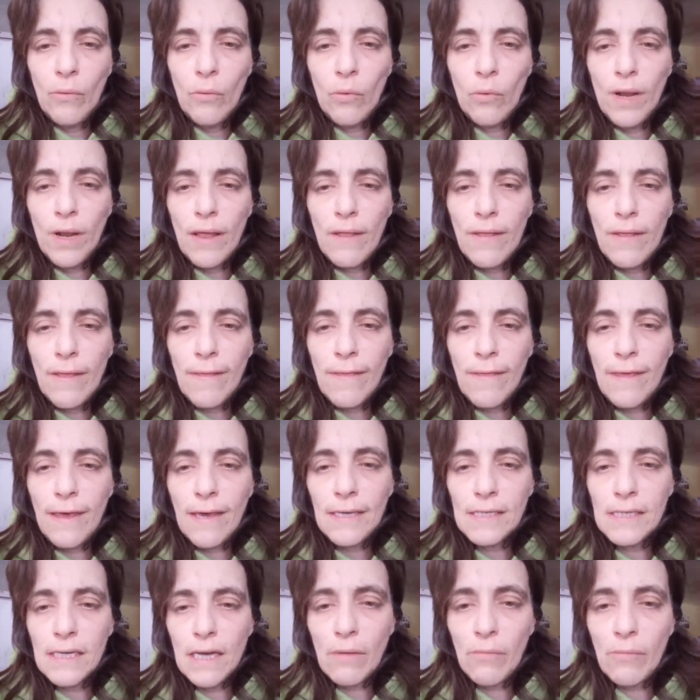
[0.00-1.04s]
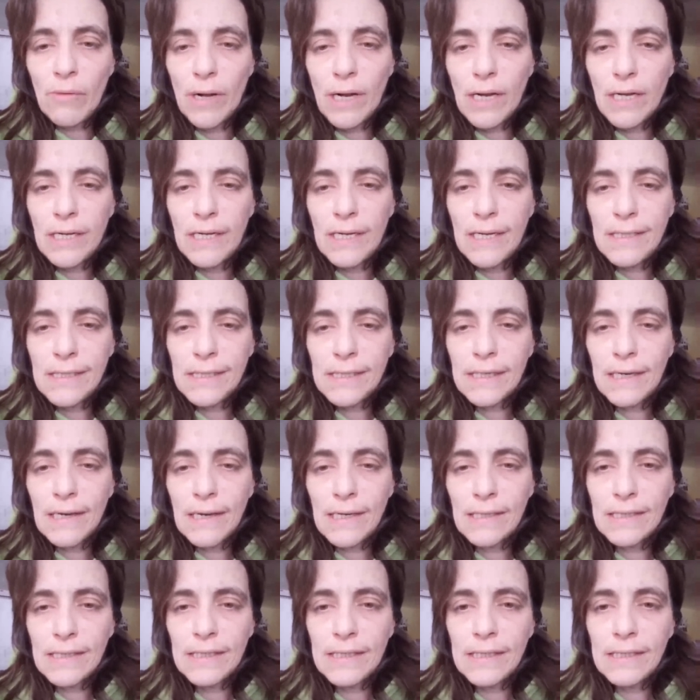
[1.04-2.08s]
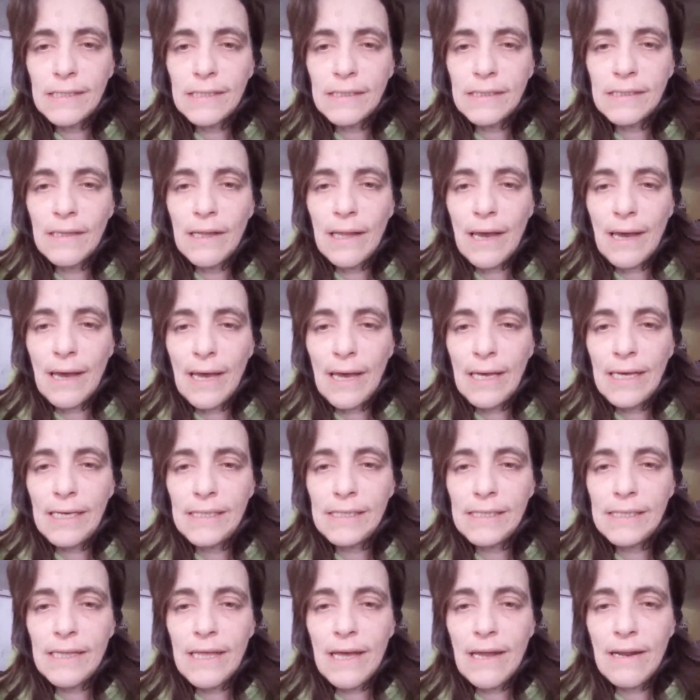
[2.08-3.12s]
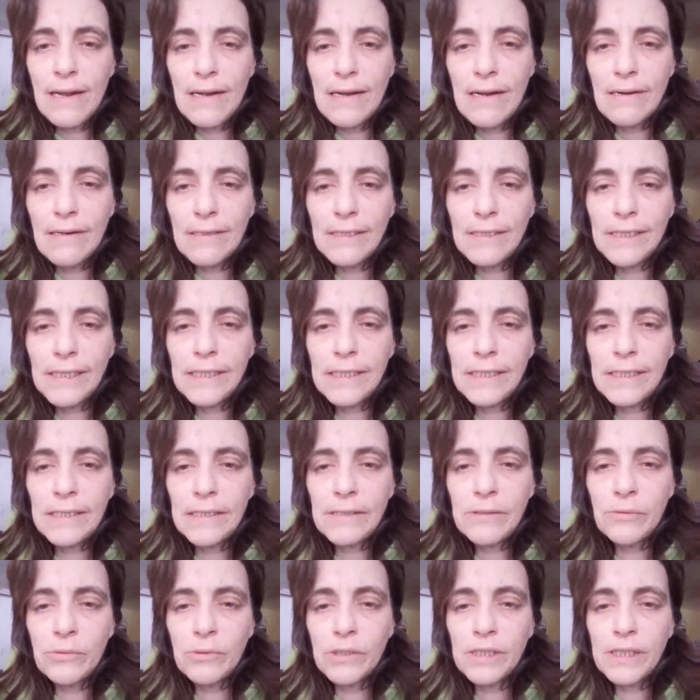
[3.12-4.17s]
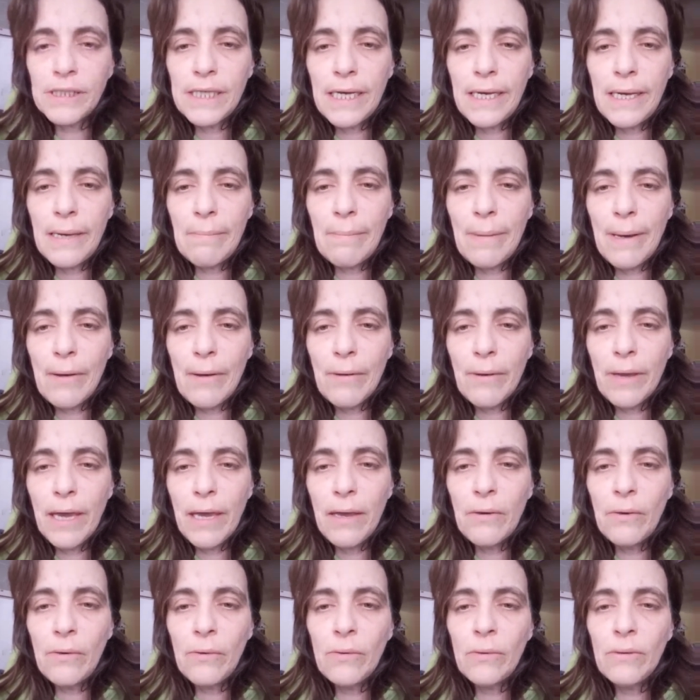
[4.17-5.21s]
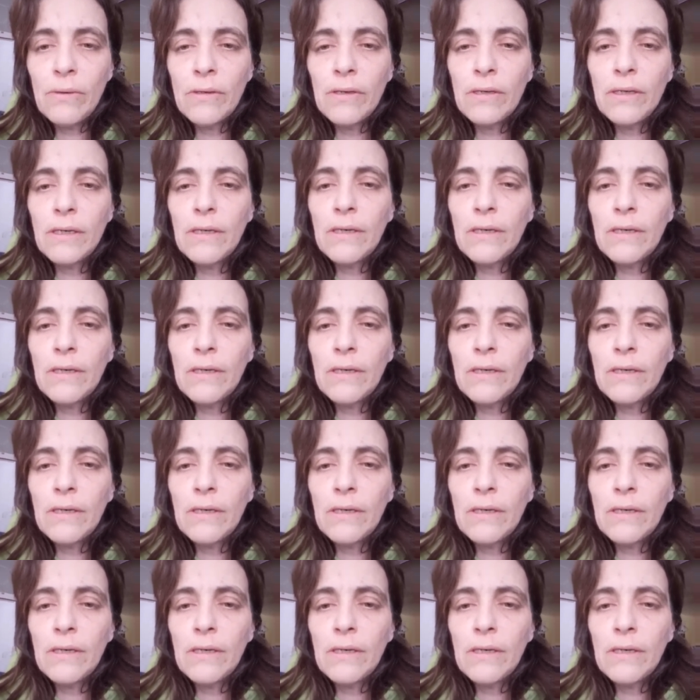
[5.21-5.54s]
One of the things I want to discuss is lies that a narcissist will say about you.